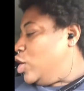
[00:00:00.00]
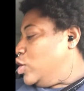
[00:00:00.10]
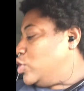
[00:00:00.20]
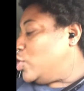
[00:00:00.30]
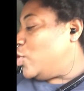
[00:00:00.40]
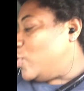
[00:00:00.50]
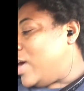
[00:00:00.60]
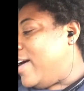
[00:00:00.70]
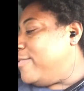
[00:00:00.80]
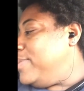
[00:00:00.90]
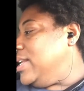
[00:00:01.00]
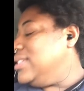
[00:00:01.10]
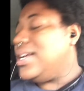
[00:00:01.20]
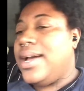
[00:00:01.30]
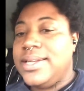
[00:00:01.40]
So I've been
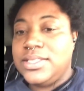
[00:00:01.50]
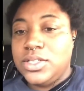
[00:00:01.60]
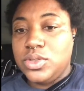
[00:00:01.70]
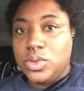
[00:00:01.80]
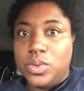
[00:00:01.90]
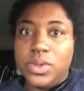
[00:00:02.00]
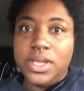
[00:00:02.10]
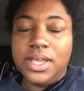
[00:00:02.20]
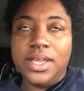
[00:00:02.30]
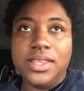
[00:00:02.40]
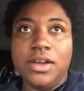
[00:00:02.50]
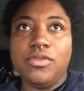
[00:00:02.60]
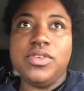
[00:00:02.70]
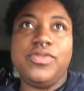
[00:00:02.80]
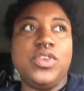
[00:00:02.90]
dying to do a
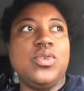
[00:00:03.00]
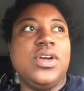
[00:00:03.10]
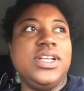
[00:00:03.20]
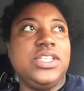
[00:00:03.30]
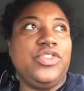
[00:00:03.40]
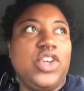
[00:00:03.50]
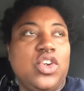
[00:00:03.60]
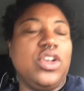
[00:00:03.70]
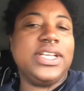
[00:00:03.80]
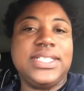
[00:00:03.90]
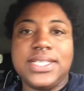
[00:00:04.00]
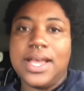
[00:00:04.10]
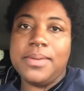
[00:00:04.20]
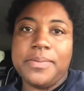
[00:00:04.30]
review on this for the longest time.